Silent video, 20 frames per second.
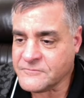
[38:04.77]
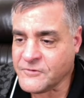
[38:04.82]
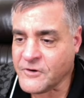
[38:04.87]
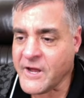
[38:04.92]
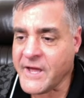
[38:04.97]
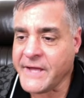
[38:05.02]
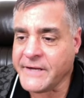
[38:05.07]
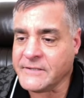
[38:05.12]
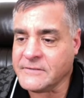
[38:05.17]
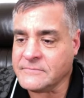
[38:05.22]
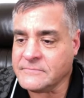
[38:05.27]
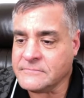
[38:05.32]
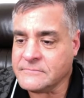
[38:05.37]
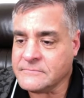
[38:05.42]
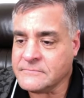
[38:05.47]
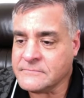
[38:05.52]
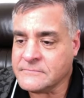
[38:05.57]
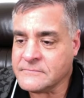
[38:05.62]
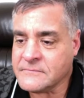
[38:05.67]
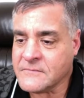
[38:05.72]
Fred,
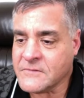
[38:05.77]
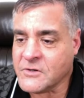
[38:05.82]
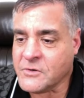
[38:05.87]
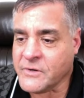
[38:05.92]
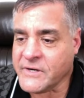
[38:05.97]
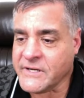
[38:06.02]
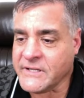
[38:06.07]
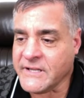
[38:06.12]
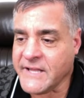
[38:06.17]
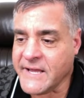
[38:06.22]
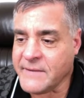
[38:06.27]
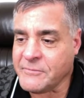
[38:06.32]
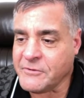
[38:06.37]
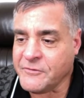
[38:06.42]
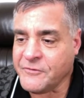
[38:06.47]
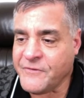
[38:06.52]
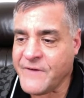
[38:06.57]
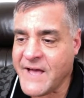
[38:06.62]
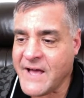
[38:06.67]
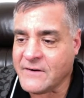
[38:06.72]
Green Label
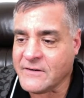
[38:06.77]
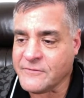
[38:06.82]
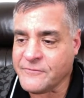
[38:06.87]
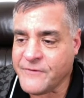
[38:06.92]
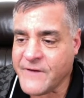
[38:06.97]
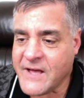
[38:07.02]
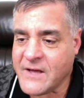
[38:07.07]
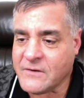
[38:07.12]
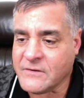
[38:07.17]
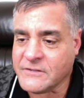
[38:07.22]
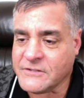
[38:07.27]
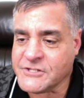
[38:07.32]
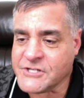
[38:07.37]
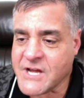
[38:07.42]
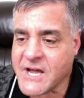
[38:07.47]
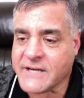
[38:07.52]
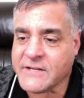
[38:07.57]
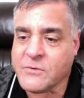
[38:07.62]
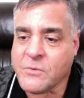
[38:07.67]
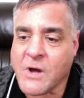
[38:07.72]
found. He found
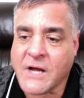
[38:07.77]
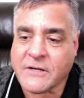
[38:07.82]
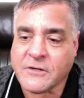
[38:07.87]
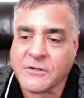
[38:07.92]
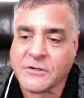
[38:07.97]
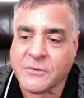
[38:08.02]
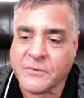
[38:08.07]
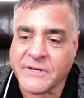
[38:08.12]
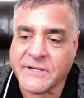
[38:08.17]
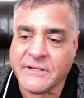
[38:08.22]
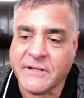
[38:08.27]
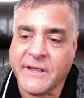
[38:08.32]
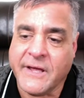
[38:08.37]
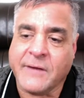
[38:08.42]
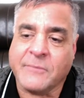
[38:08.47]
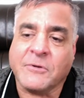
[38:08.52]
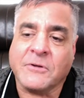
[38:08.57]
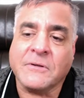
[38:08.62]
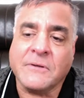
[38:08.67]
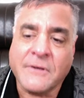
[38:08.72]
Johnny Walker Green
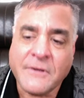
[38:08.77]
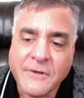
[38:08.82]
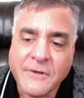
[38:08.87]
Label.